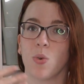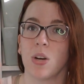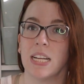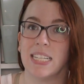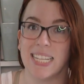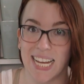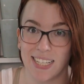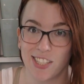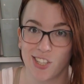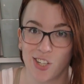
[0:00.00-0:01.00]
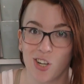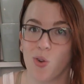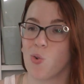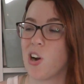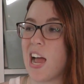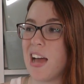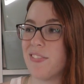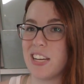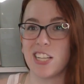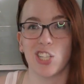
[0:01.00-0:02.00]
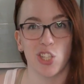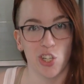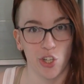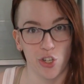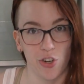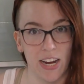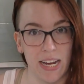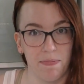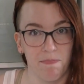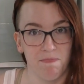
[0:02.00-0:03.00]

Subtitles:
or a dancer or having surgery.